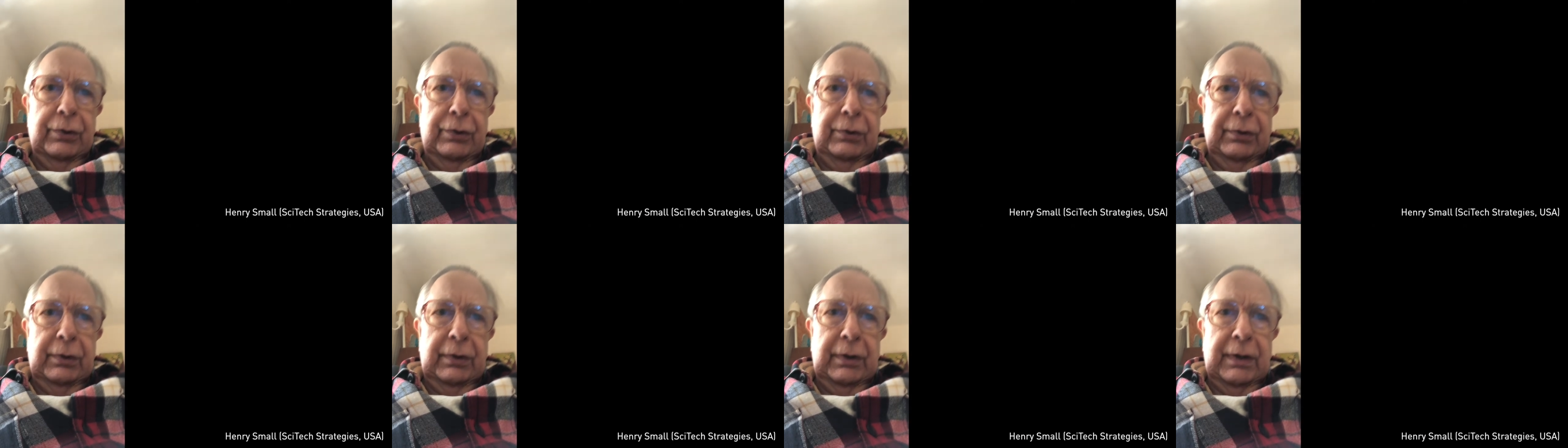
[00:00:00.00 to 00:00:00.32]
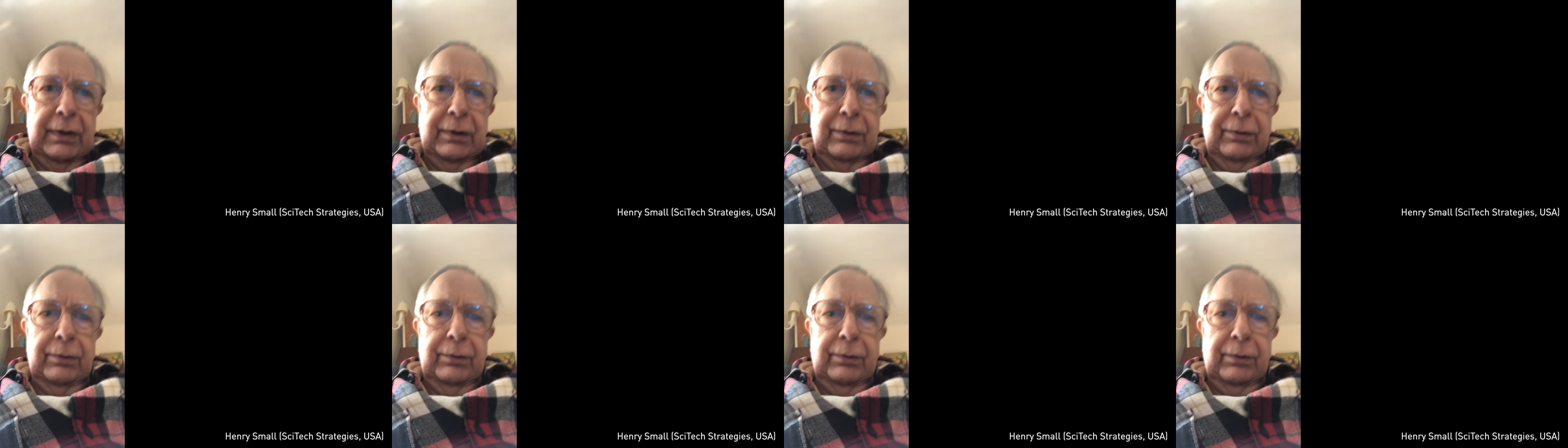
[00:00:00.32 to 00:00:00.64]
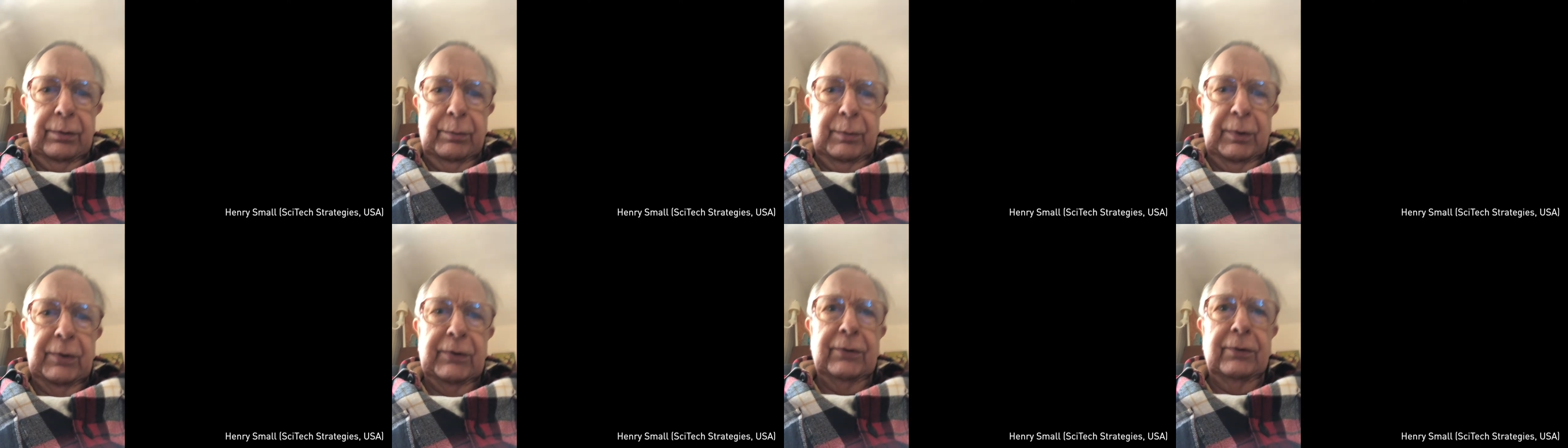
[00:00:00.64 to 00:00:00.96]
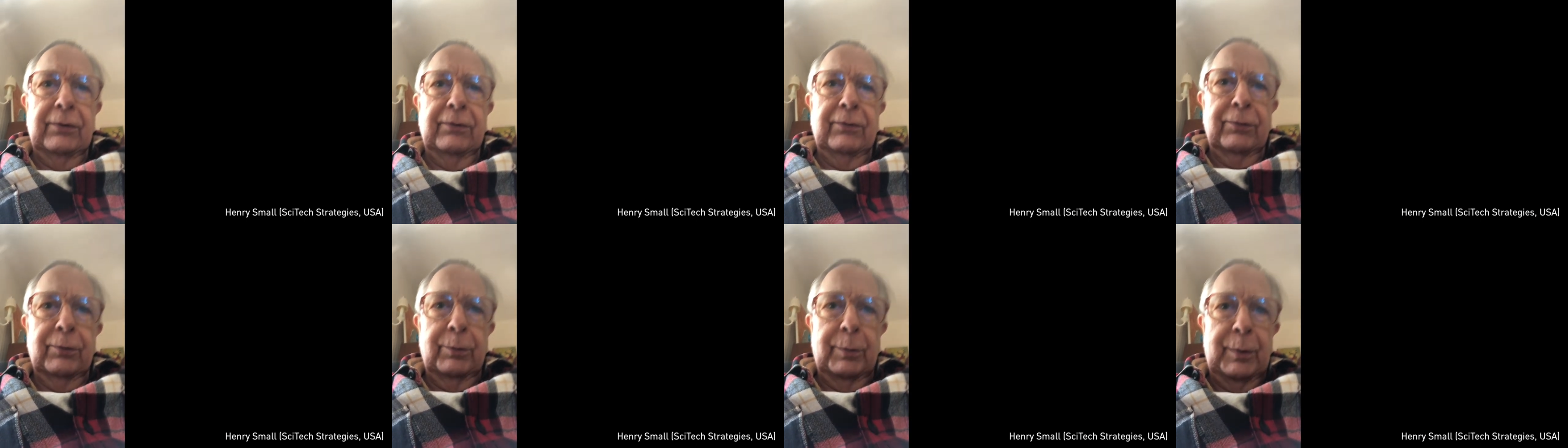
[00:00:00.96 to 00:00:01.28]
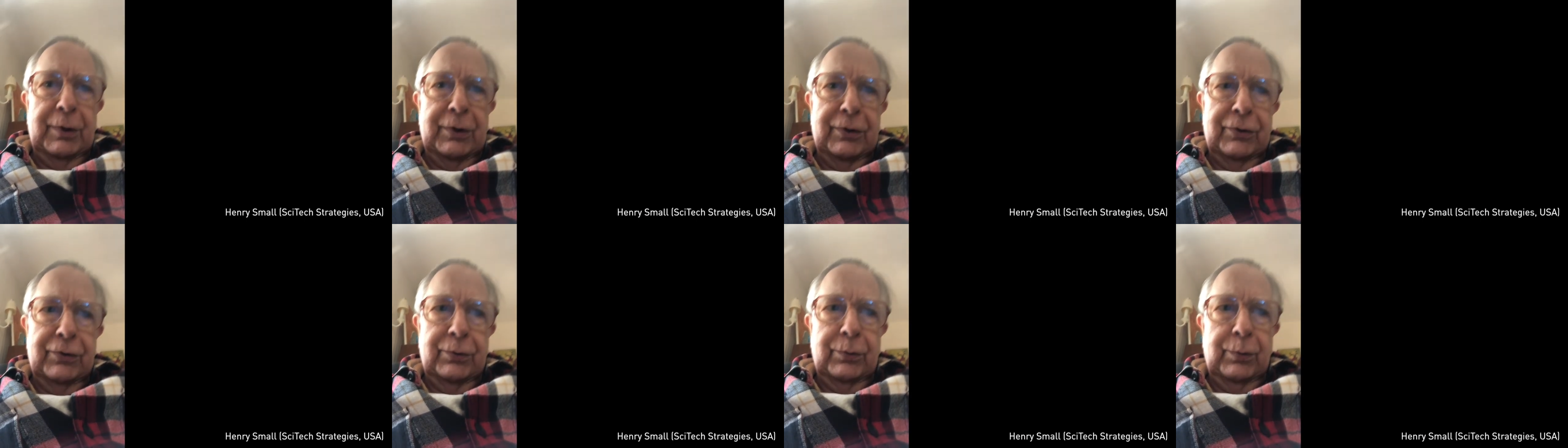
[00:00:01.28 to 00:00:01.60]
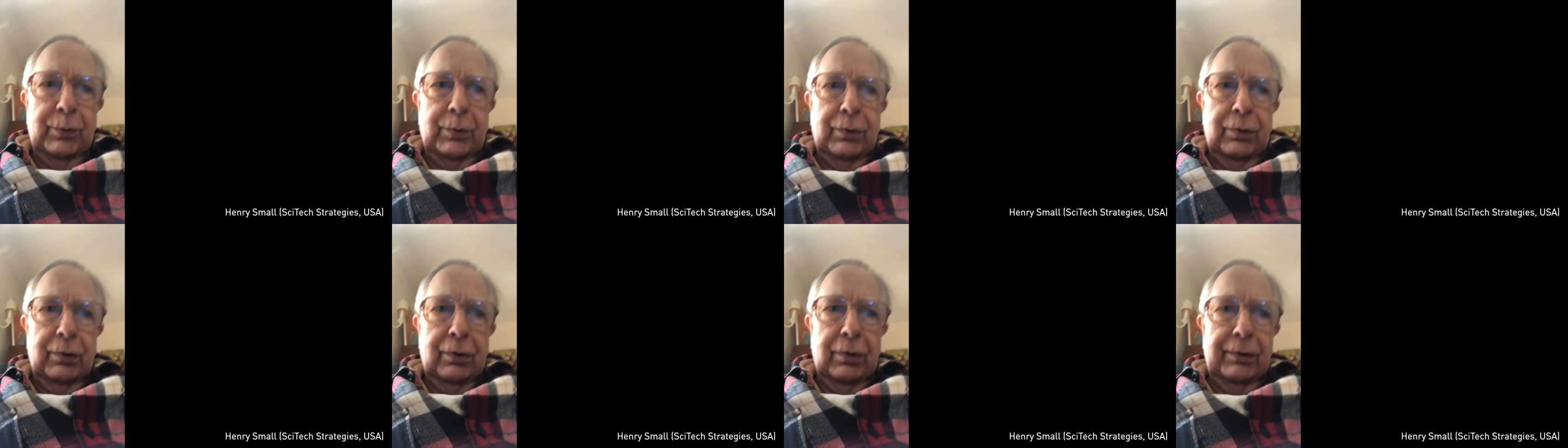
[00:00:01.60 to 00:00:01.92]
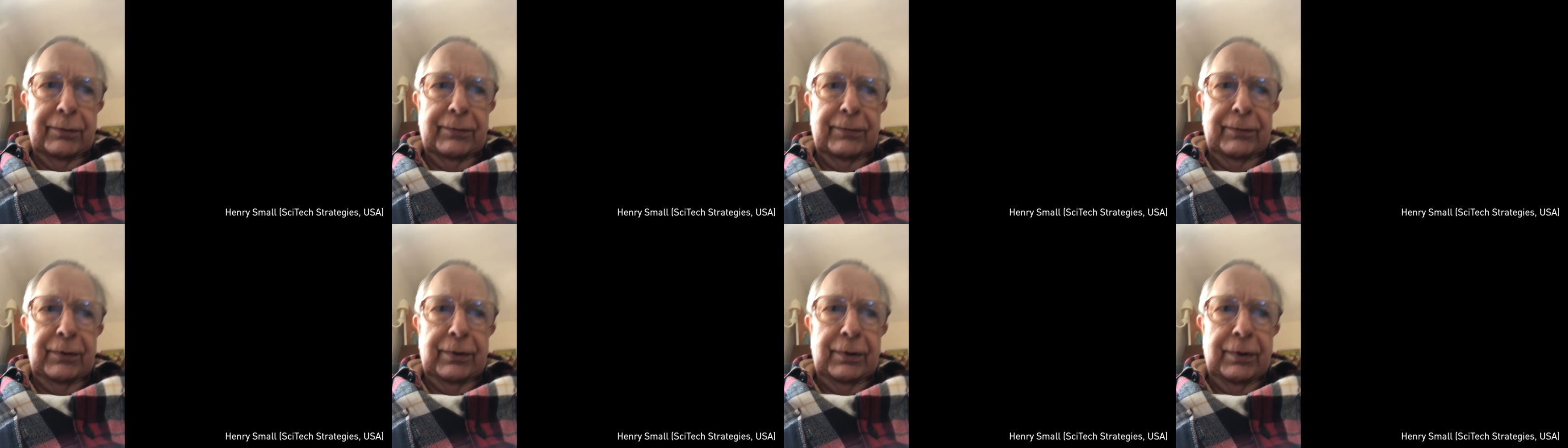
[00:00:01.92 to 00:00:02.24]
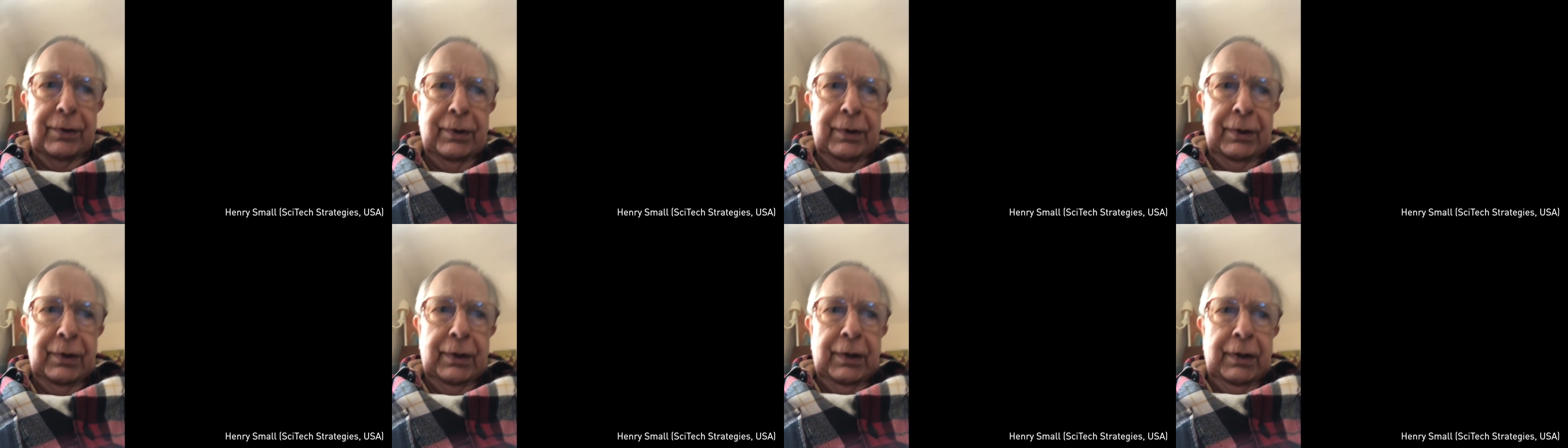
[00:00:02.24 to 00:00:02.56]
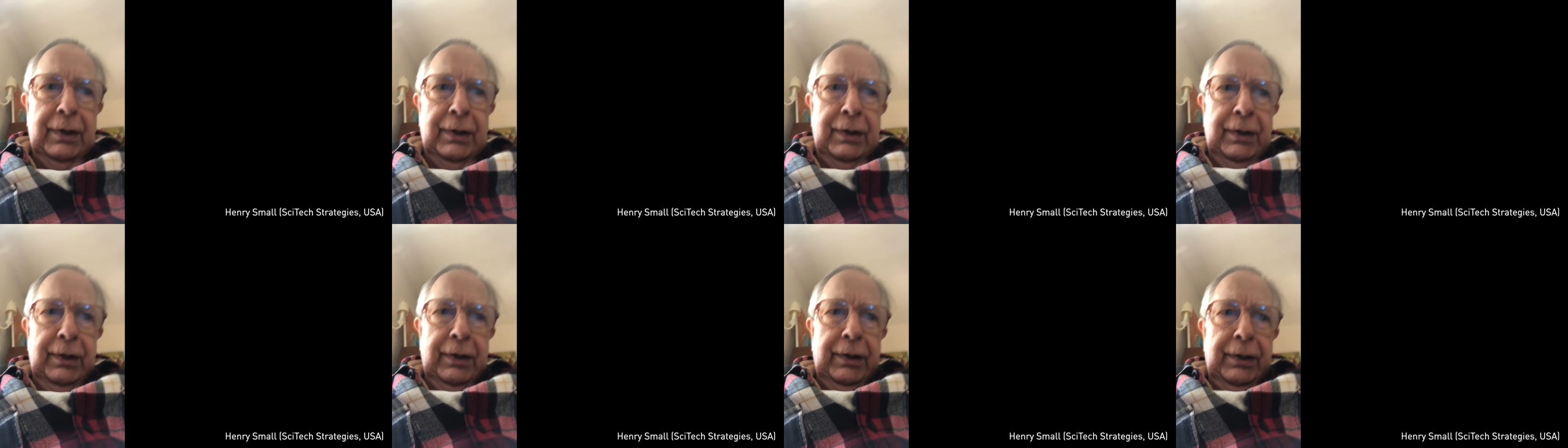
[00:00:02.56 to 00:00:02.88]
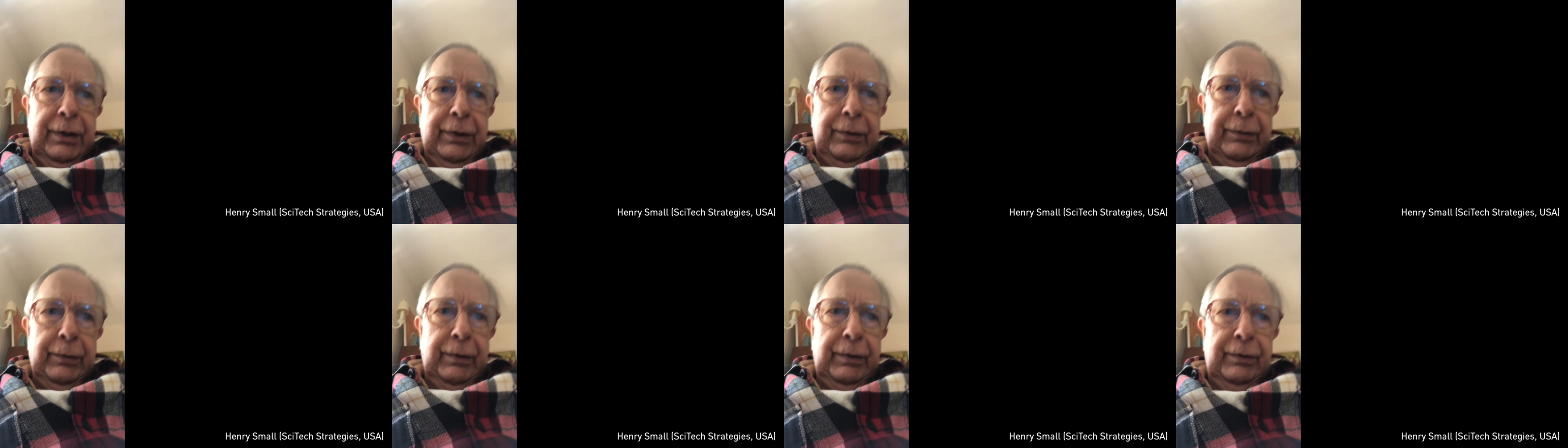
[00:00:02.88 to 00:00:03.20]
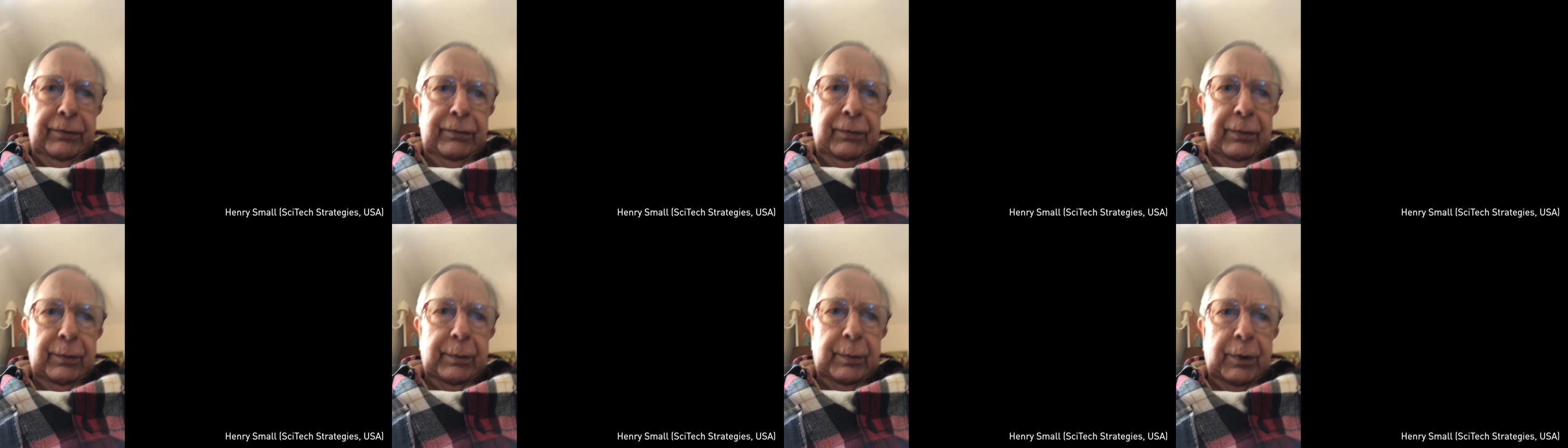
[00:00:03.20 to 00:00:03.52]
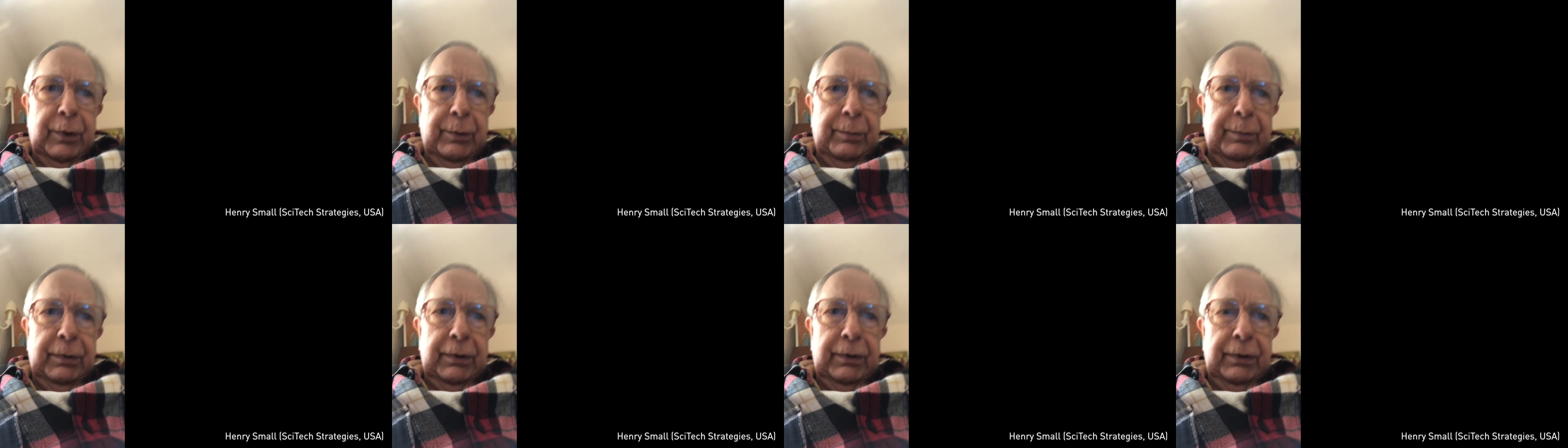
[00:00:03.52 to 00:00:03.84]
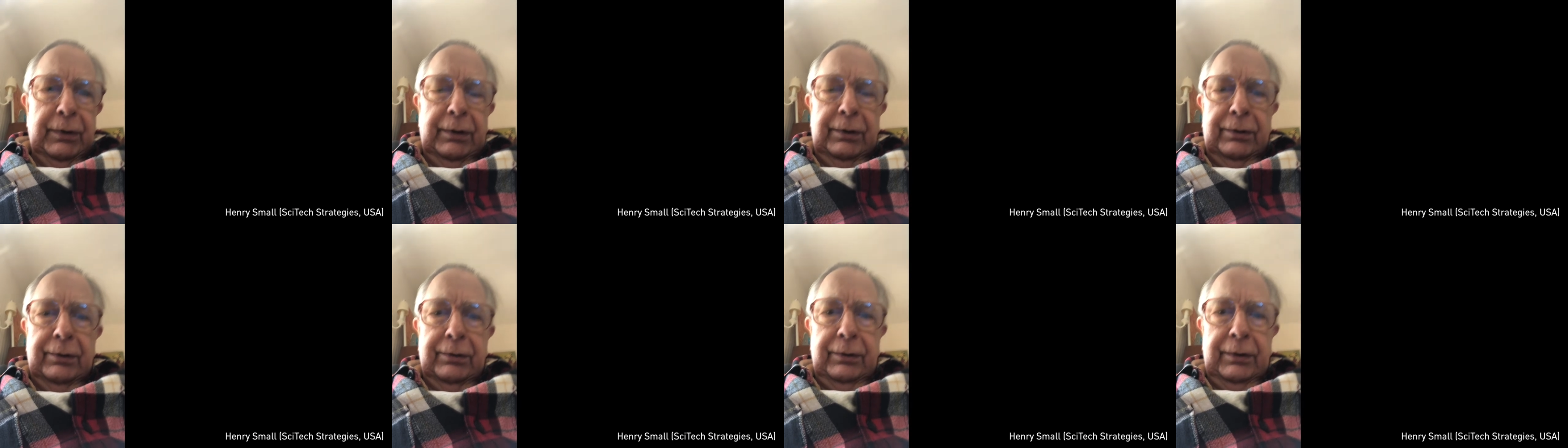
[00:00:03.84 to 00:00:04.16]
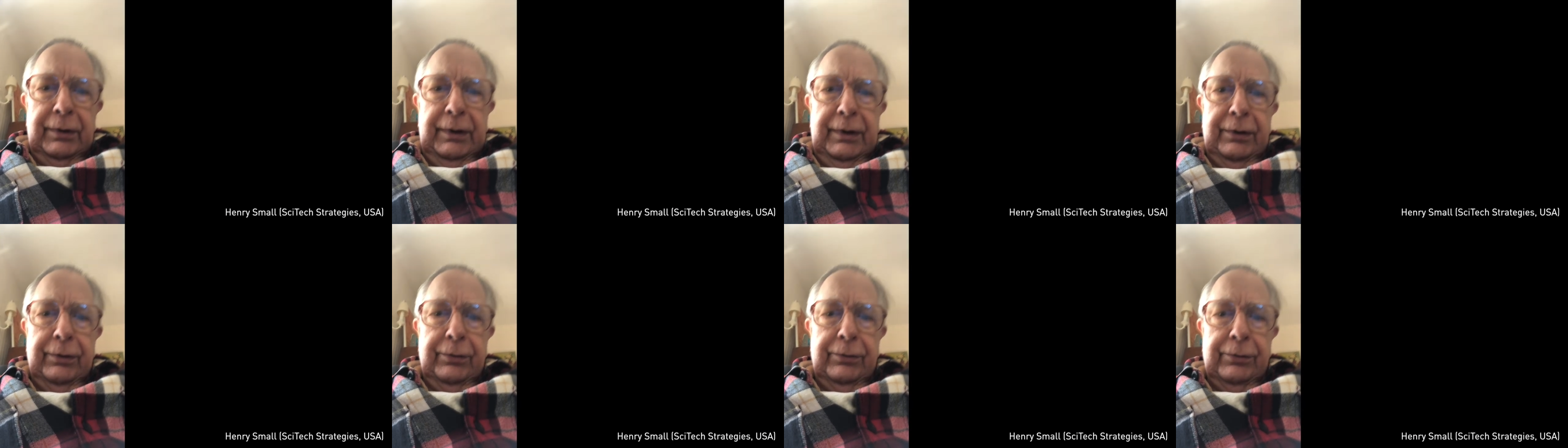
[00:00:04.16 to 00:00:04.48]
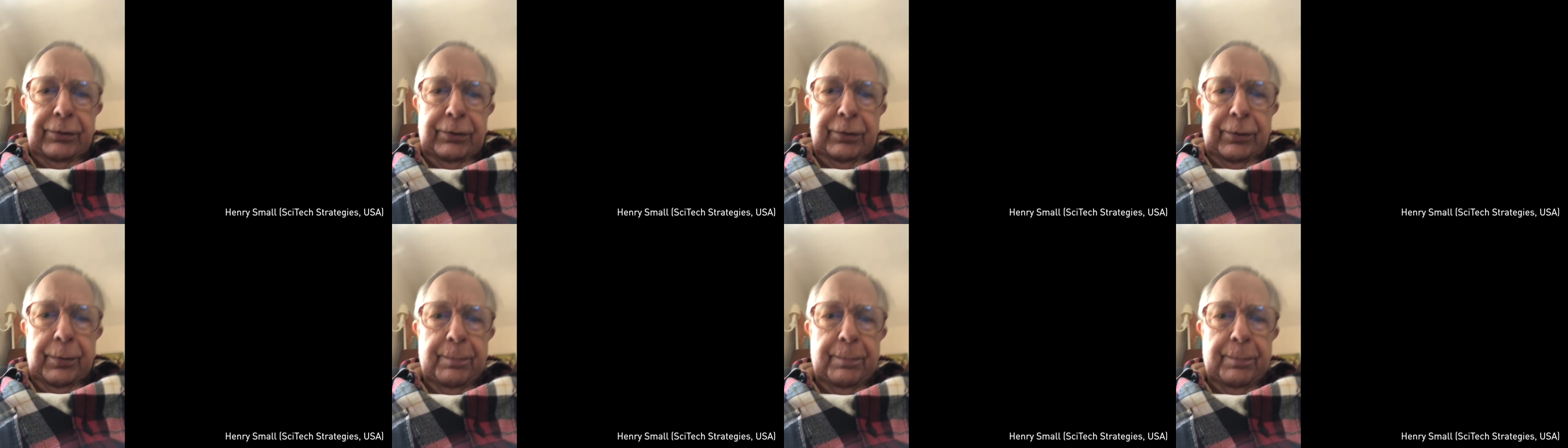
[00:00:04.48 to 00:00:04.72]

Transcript: to counter the misinformation we're often hearing from our political leaders.